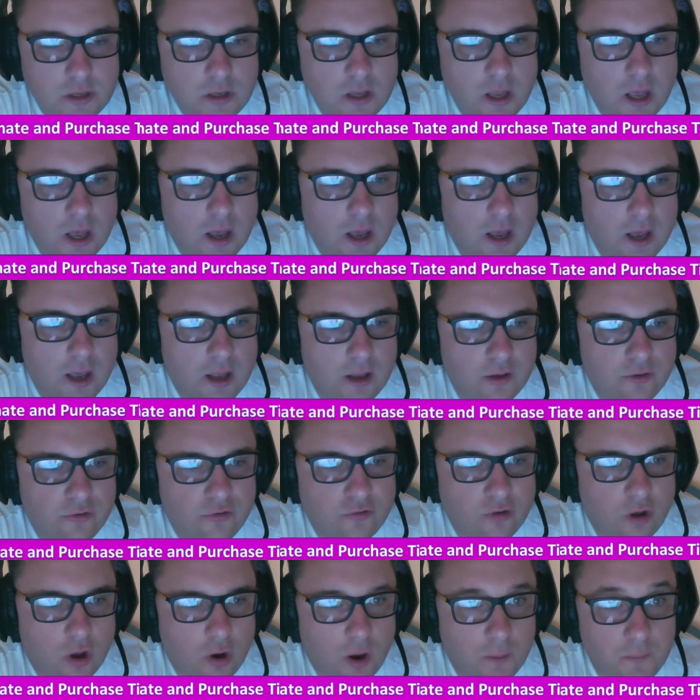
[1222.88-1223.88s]

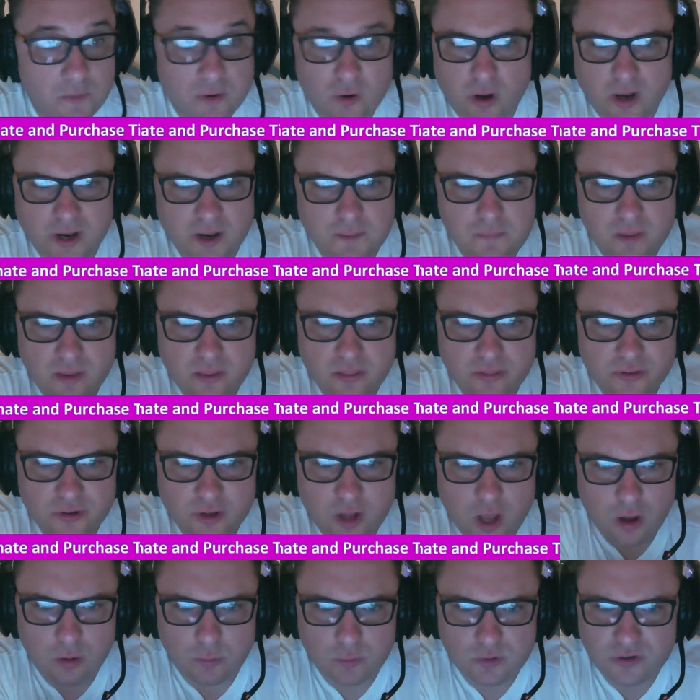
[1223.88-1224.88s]
And we've got like a month to
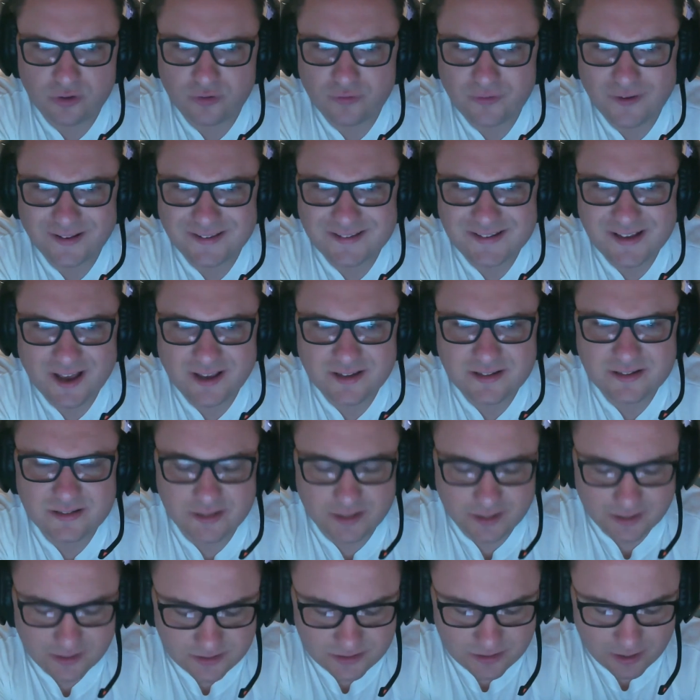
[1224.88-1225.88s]
go, which is
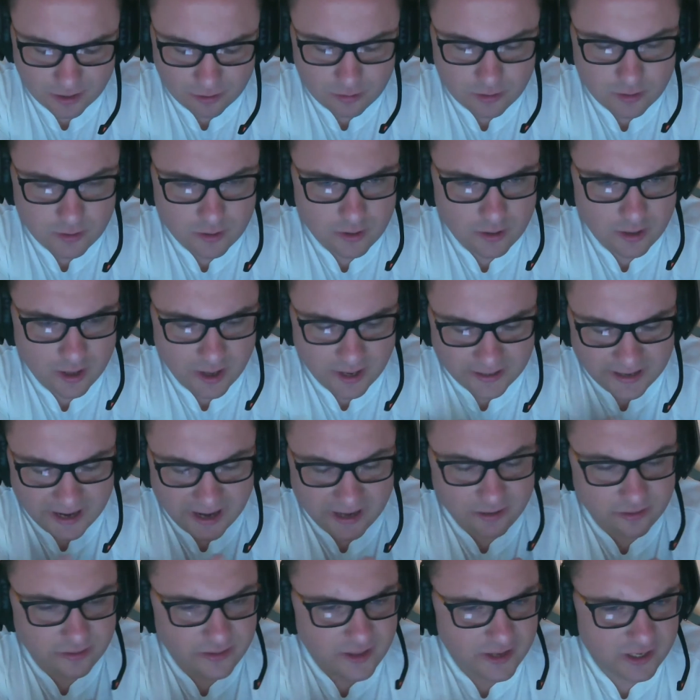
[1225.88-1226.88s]
fantastic. So
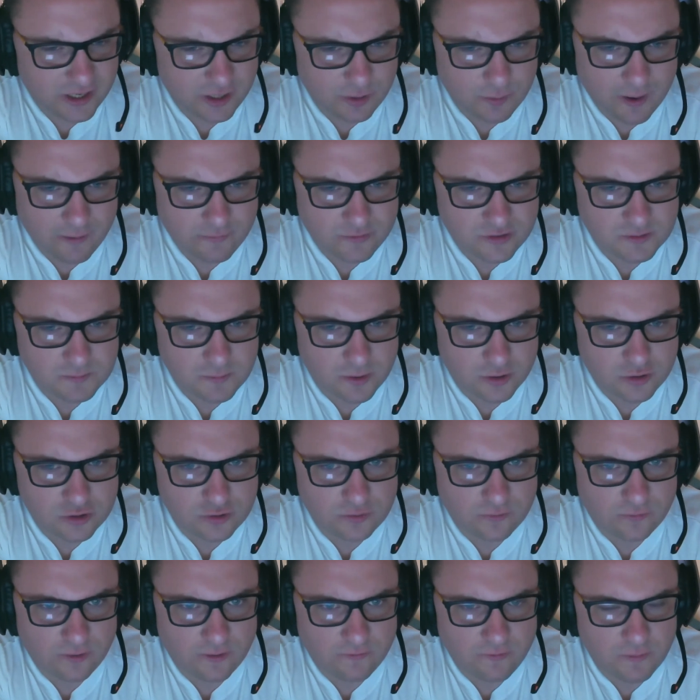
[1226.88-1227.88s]
again, thank you ever so much
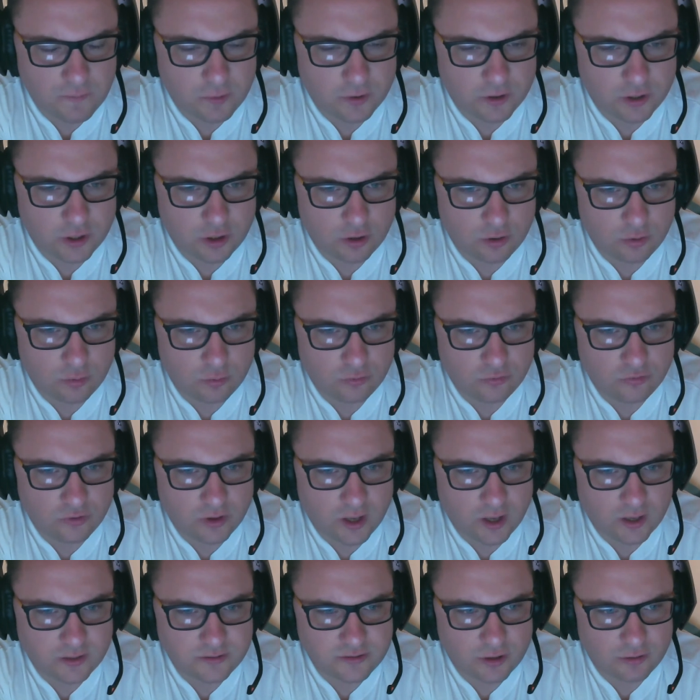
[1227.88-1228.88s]
for everybody who's
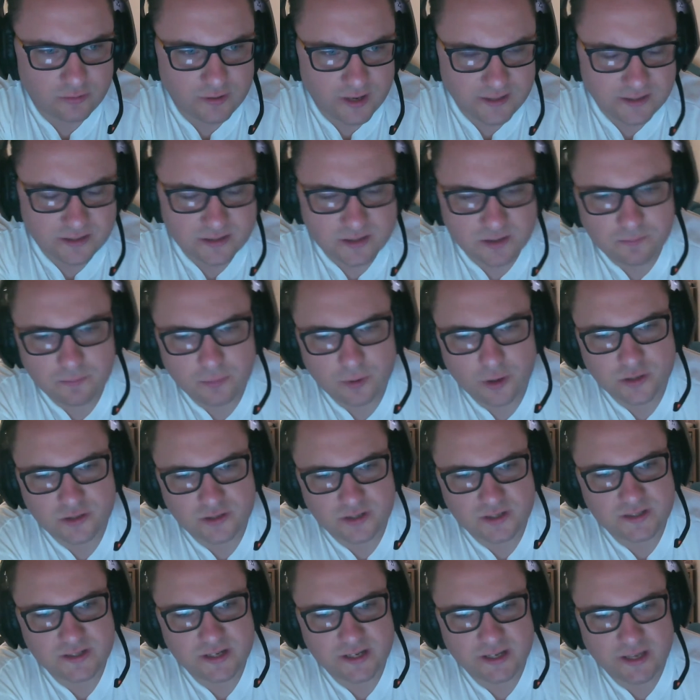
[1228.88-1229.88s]
donated and
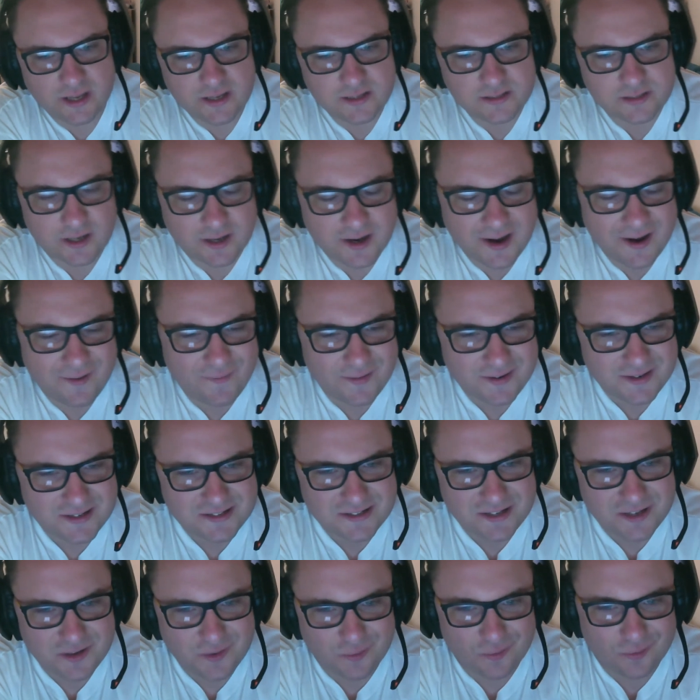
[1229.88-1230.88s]
purchased tickets, and I can't wait to
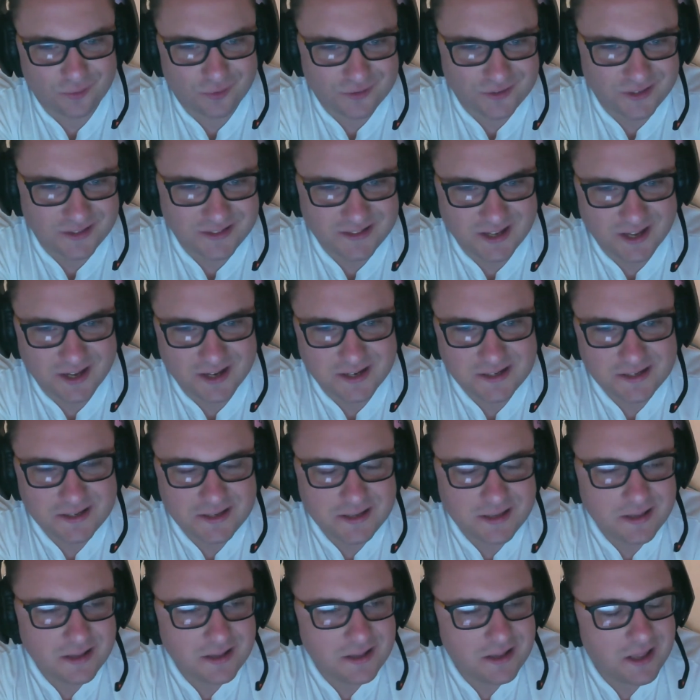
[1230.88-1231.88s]
see you all on the day.
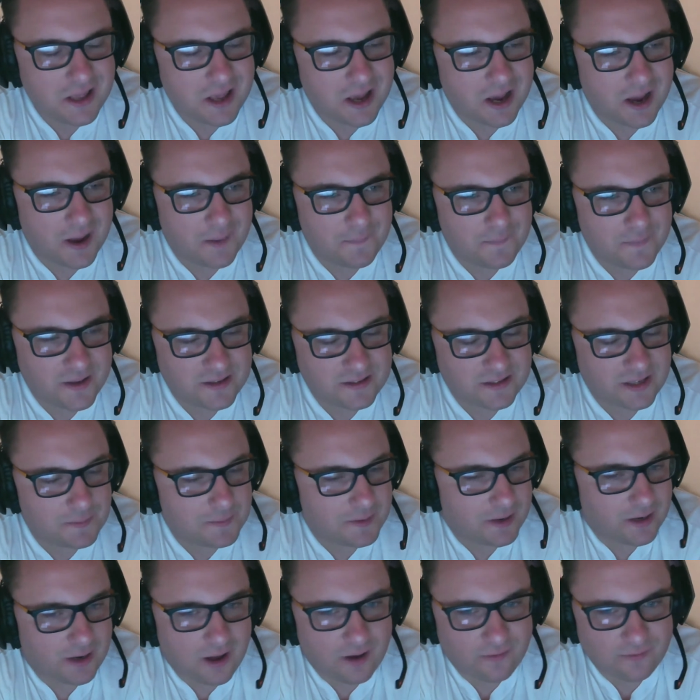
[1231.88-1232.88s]
It's going
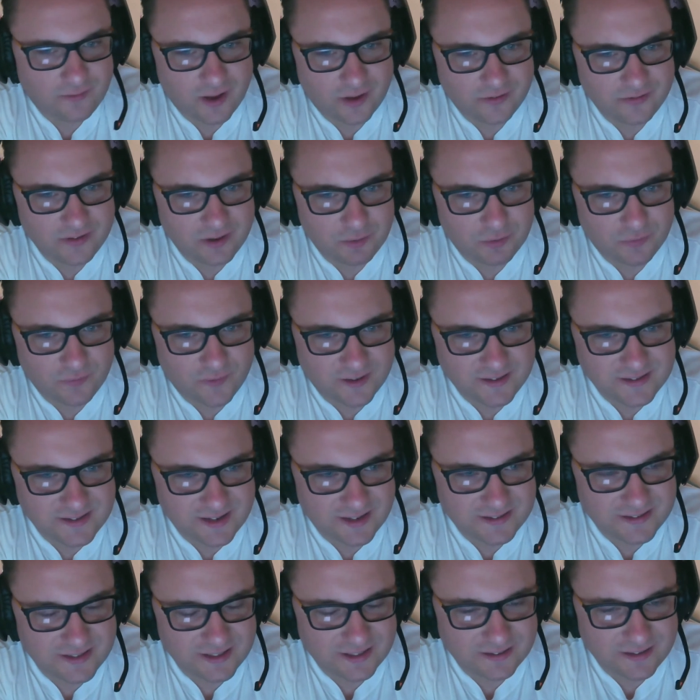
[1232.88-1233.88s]
to be a laugh. Last year was
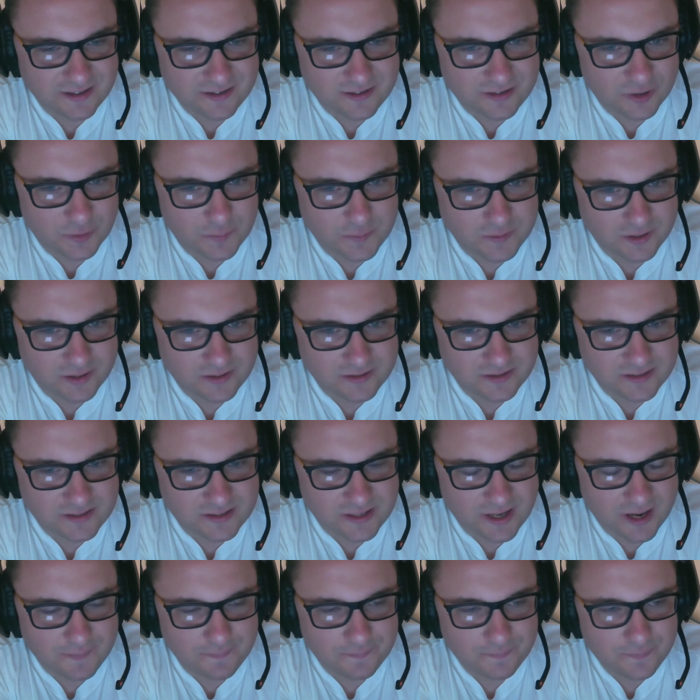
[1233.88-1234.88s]
fantastic, and this year will be just the
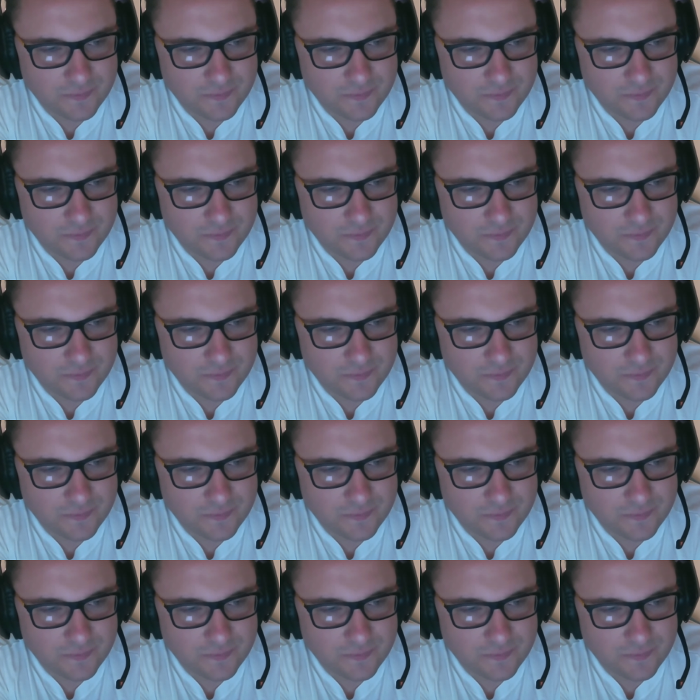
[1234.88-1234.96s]
same.